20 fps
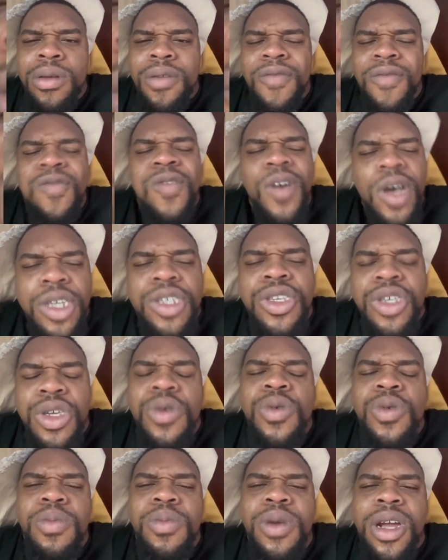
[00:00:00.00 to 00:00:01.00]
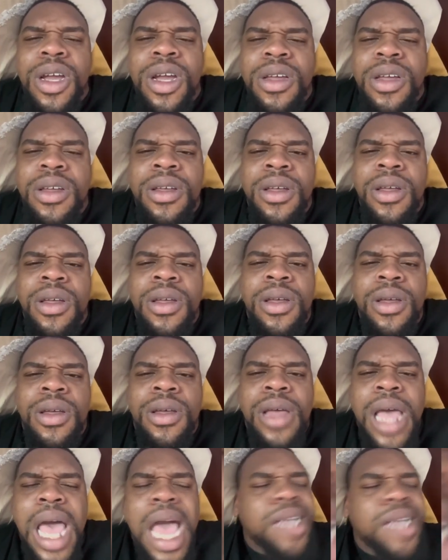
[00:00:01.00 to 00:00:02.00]
Fuck you, bro.
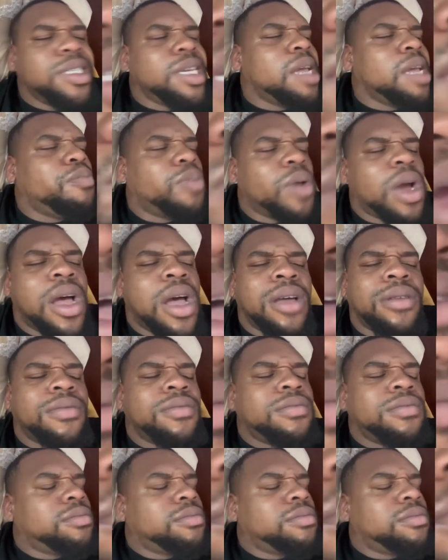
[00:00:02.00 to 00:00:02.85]
Actually, bro.